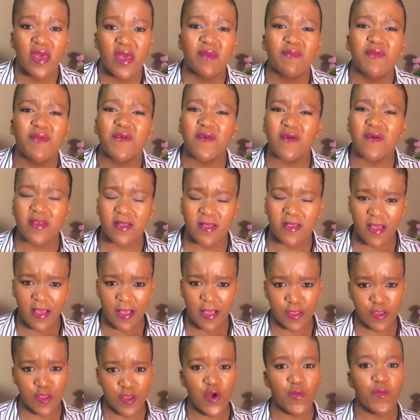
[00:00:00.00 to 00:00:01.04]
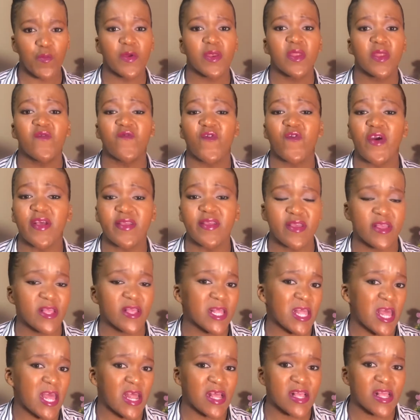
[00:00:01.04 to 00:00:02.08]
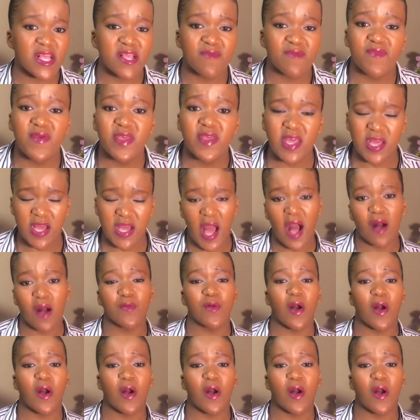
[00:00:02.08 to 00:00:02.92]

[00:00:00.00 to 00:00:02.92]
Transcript: Because there are so many voices that are speaking out,